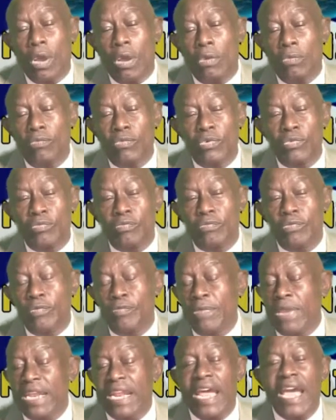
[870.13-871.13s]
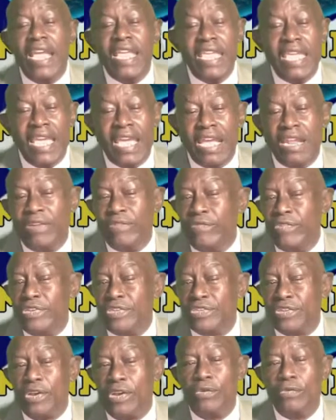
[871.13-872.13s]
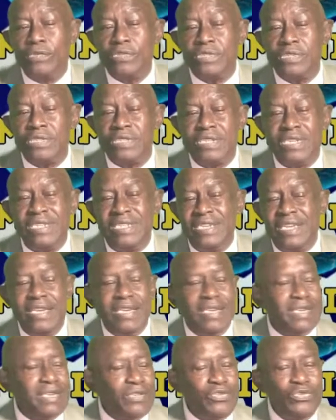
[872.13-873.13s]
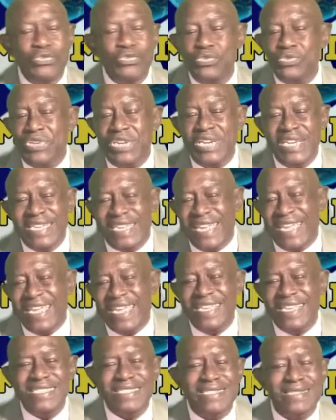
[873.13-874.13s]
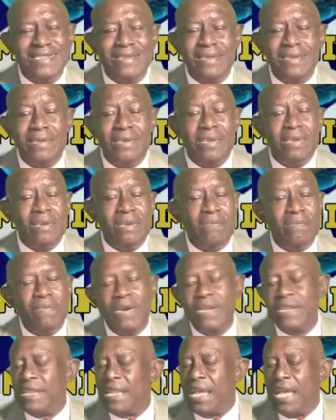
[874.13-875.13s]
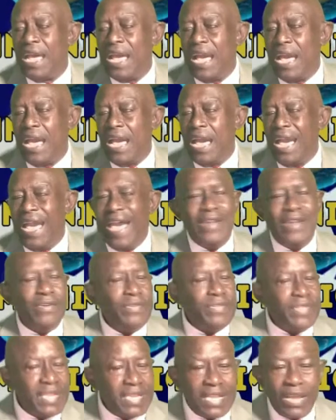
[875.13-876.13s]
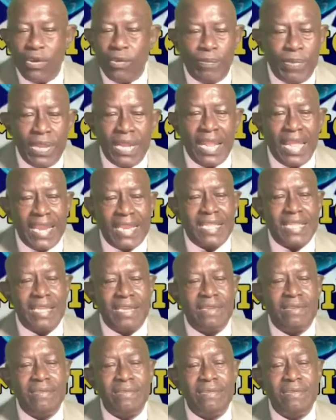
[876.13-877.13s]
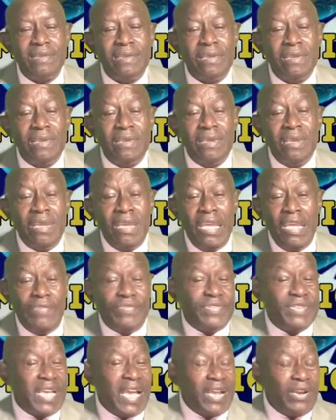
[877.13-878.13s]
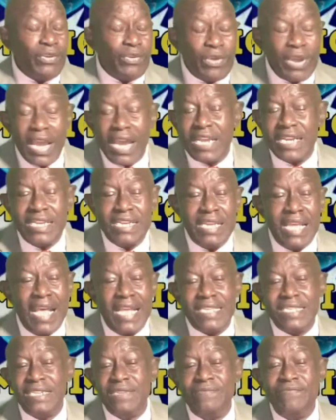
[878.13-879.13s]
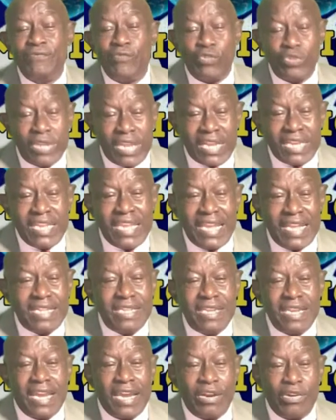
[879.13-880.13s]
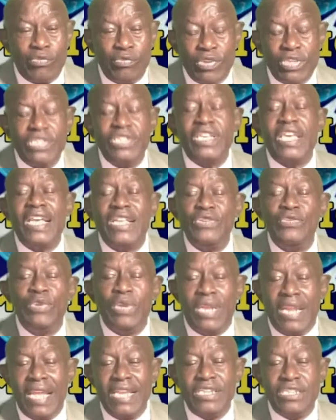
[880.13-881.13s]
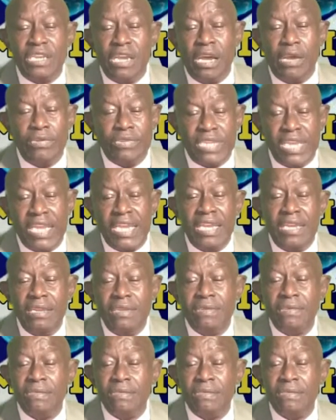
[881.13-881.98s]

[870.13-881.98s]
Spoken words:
we may not hear the results, they say in 2-3 days, but I don't think that would be likely. If Sando Carter hasn't voted yet, they got to reschedule election out there,